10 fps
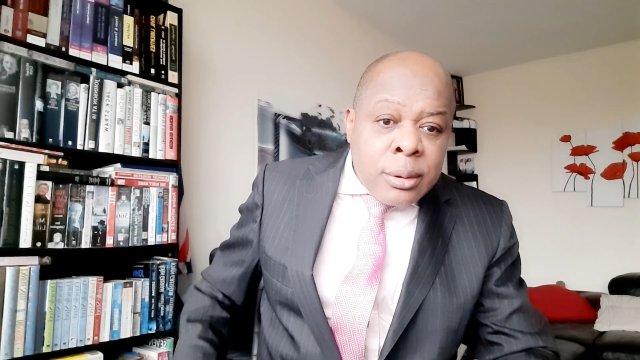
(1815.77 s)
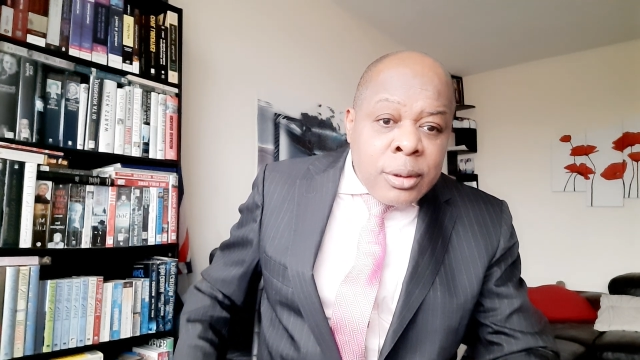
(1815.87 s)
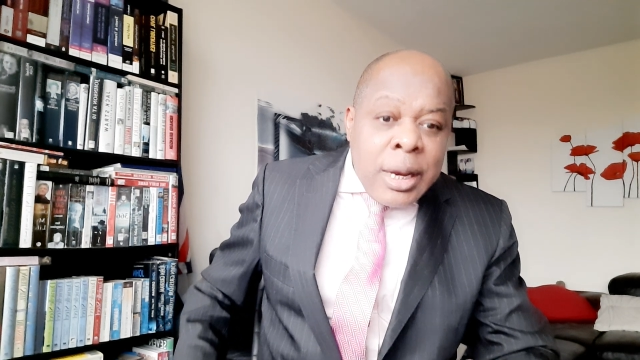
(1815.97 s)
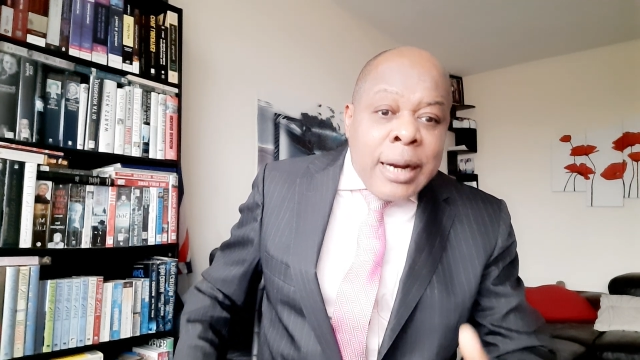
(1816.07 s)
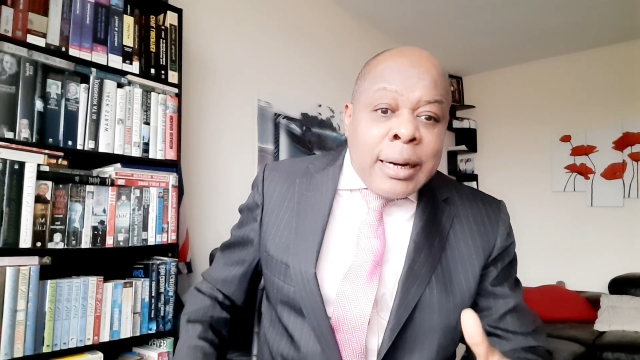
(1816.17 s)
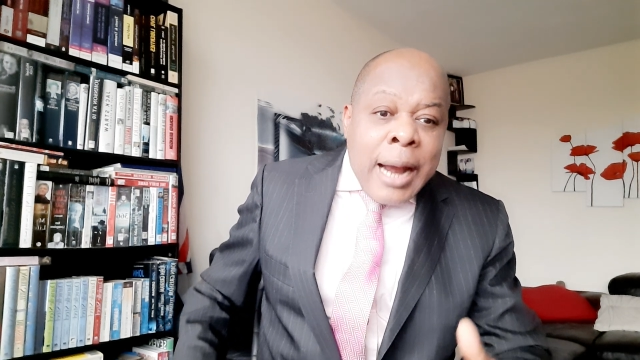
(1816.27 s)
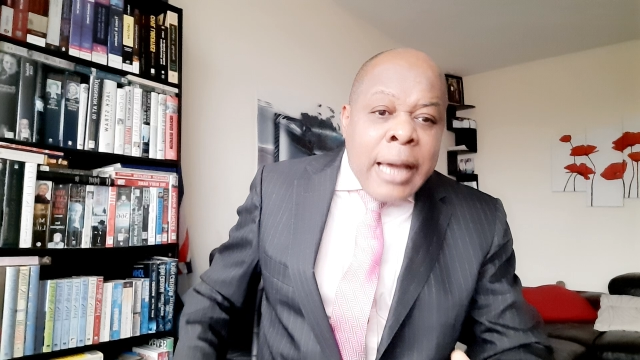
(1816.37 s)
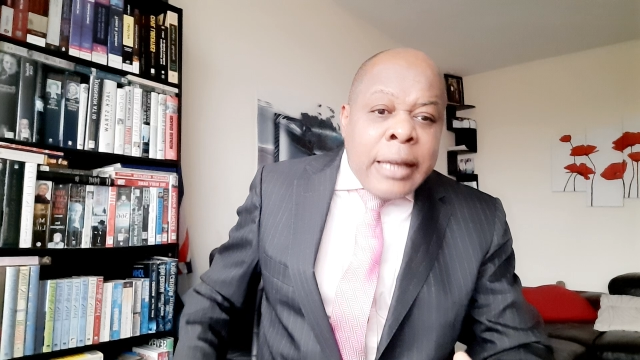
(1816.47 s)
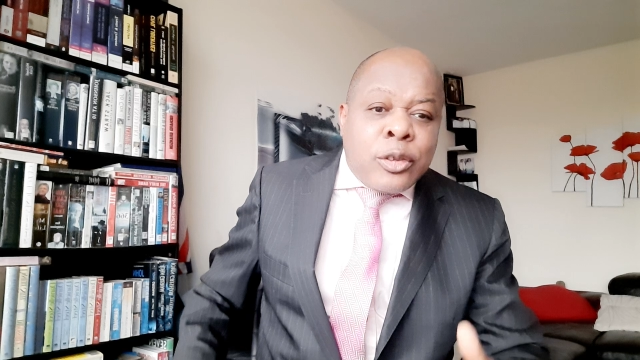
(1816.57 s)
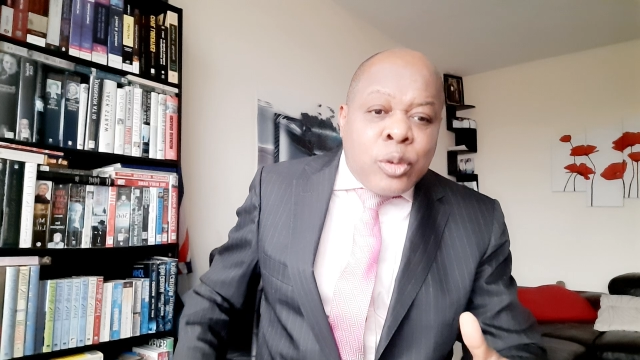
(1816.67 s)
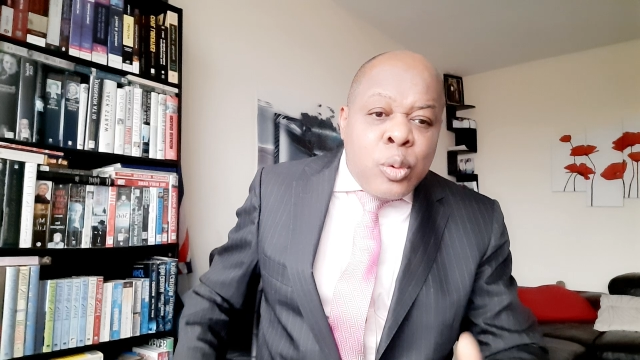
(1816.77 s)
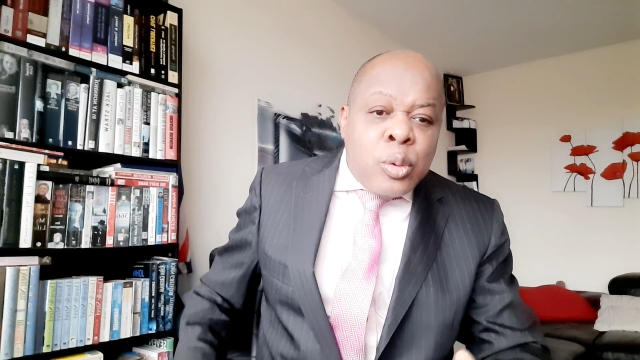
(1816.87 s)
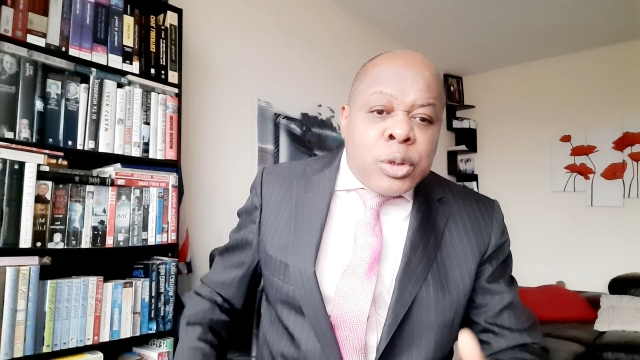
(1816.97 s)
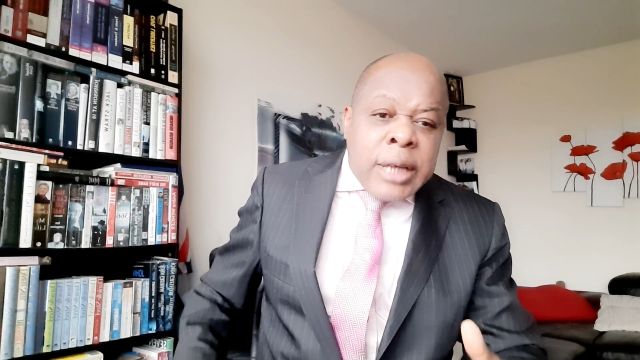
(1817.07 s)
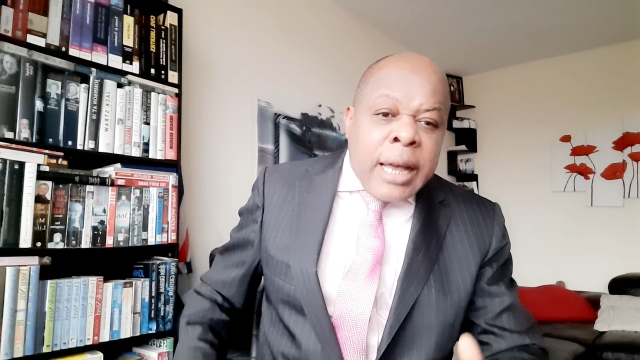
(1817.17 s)
The right
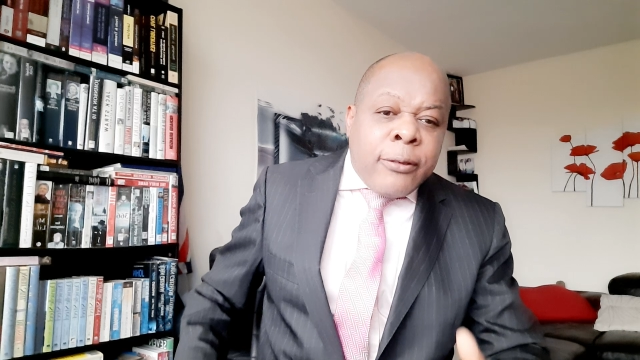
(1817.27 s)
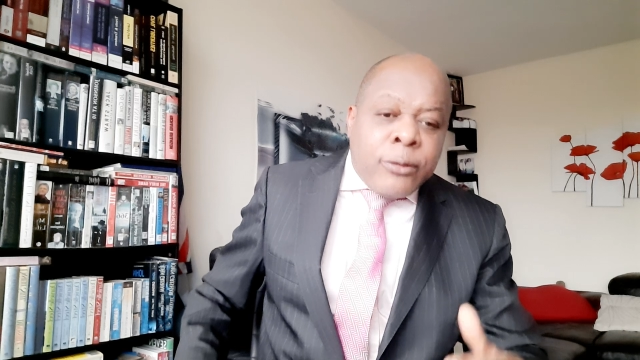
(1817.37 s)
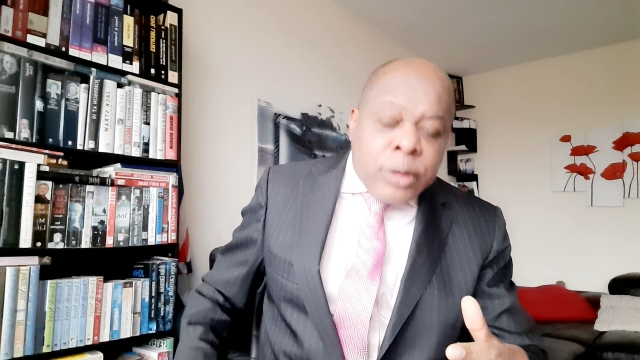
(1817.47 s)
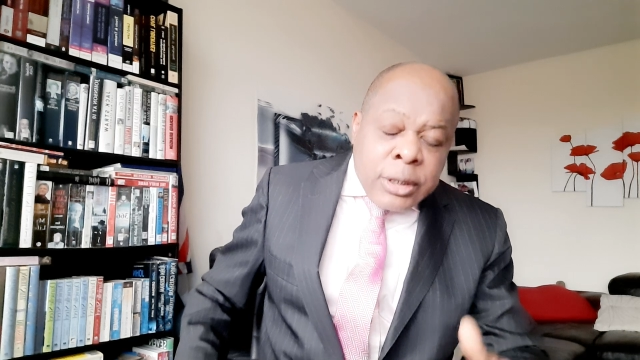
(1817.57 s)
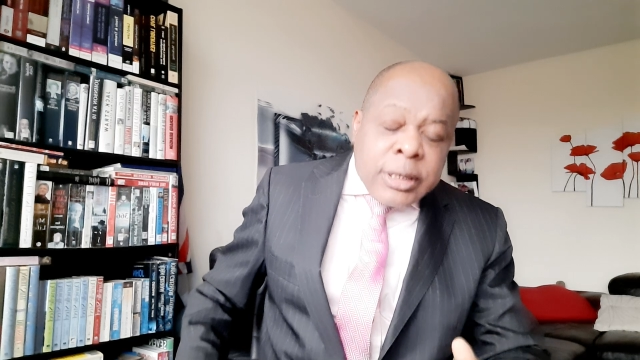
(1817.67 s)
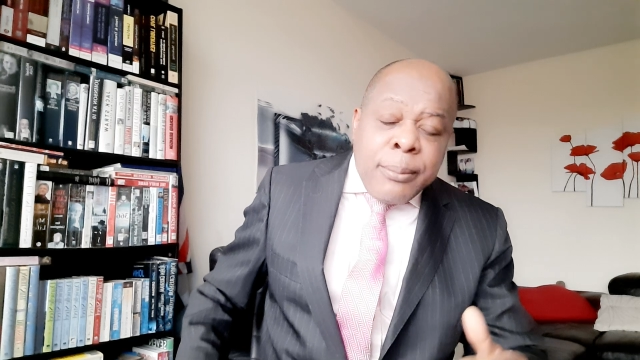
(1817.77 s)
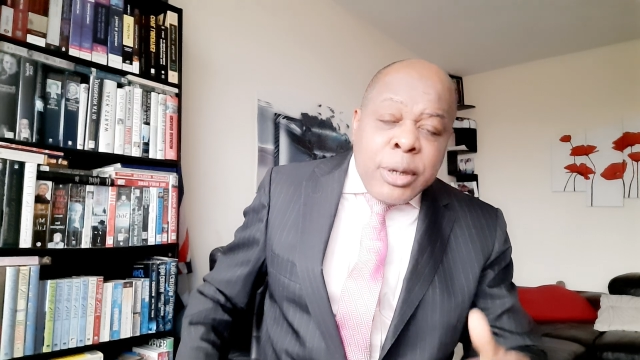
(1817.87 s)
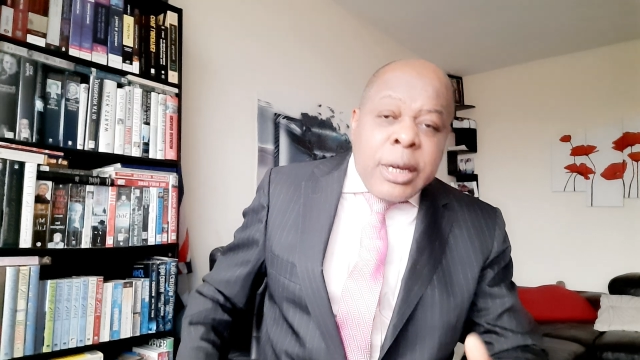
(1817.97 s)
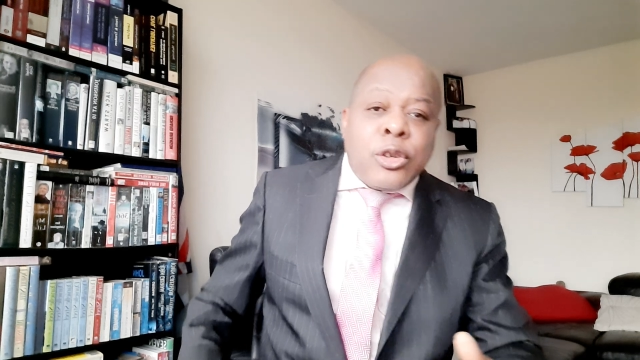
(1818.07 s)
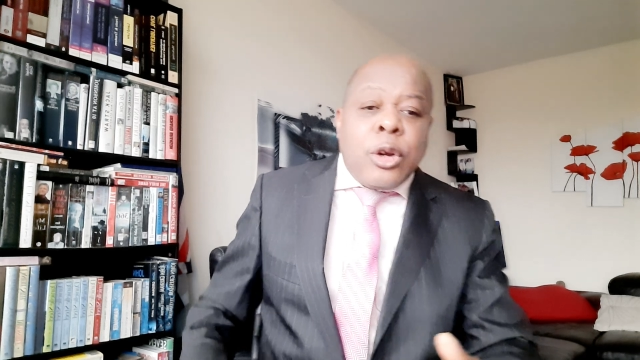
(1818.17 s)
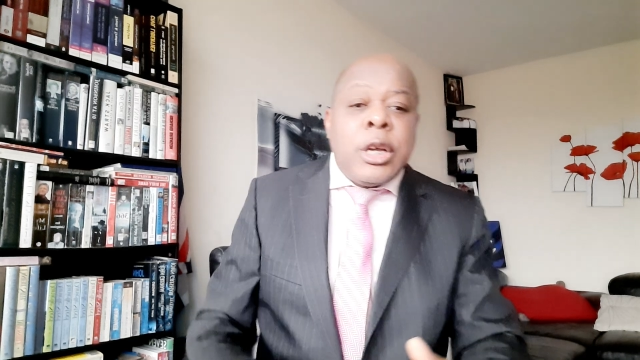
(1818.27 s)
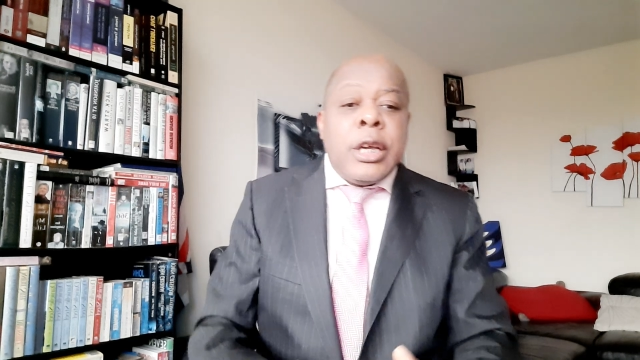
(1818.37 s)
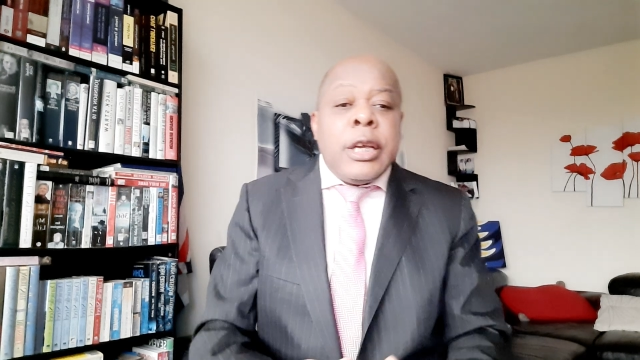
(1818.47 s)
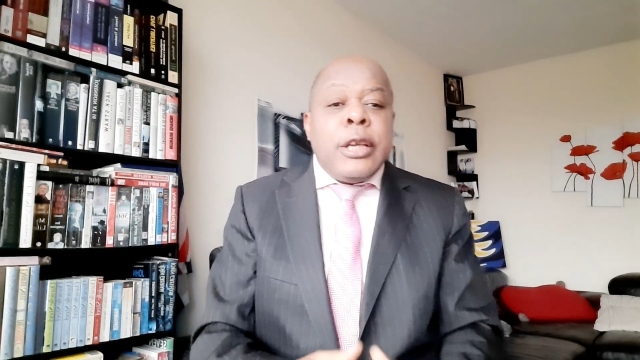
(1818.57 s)
to self-determination